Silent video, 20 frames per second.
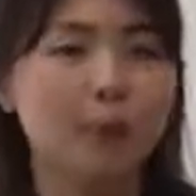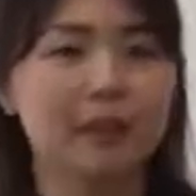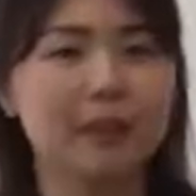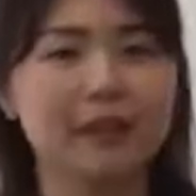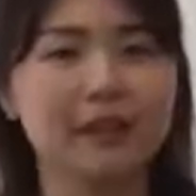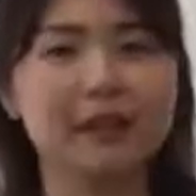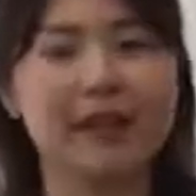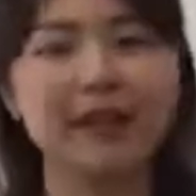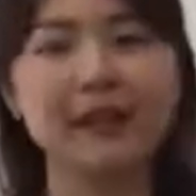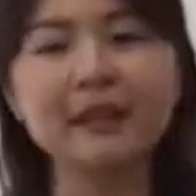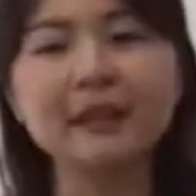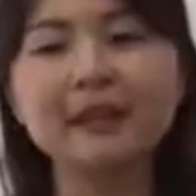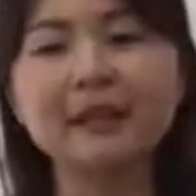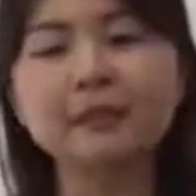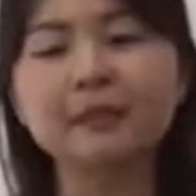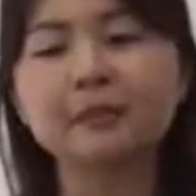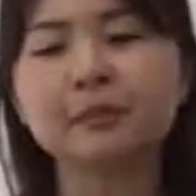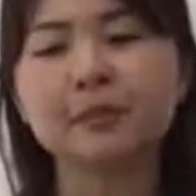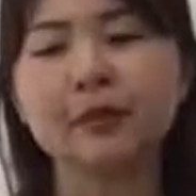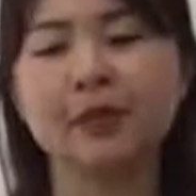Yeah,
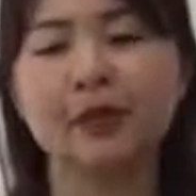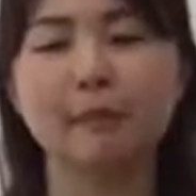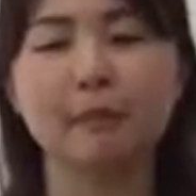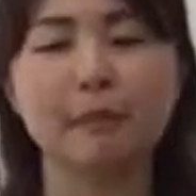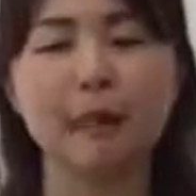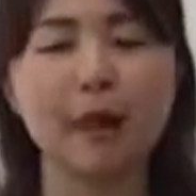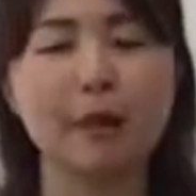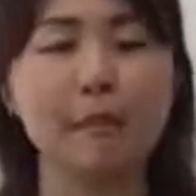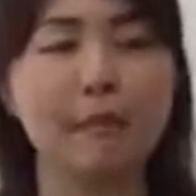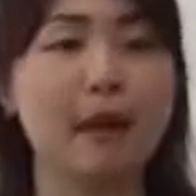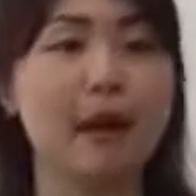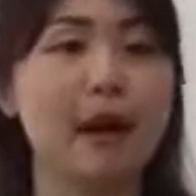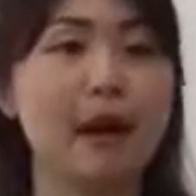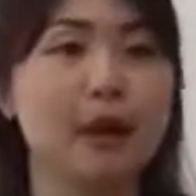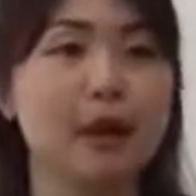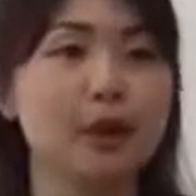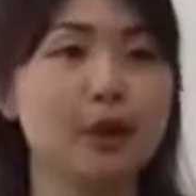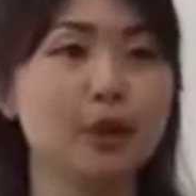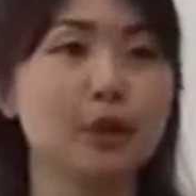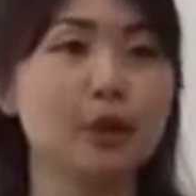a
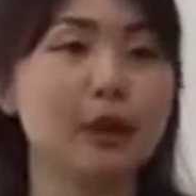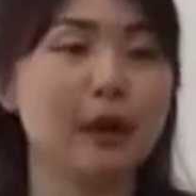a